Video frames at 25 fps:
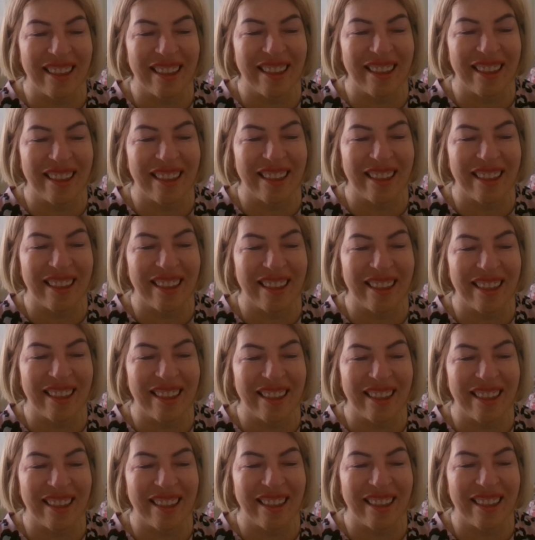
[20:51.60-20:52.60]

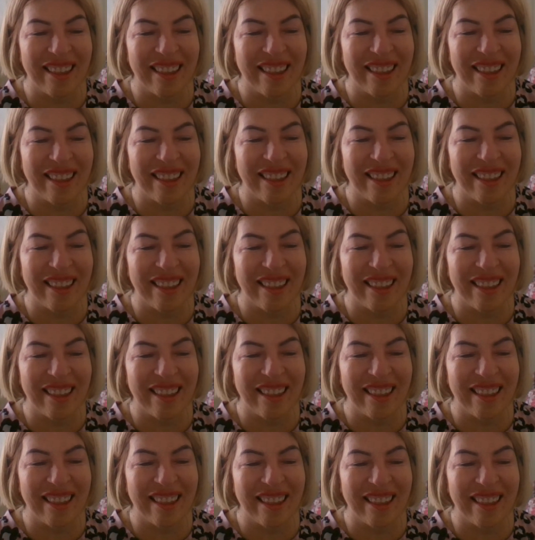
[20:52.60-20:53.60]

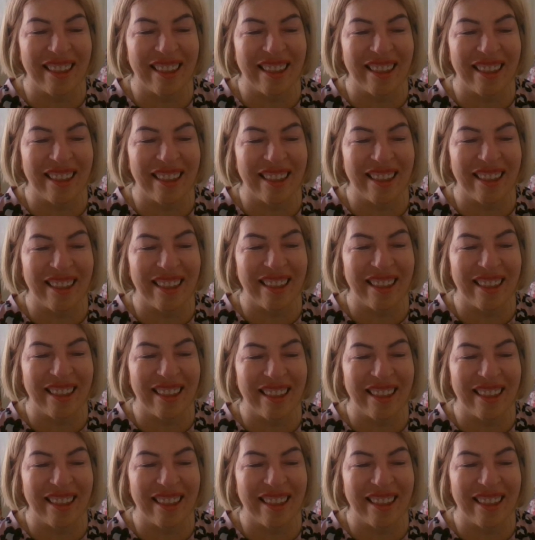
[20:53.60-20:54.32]
No one is speaking in this clip.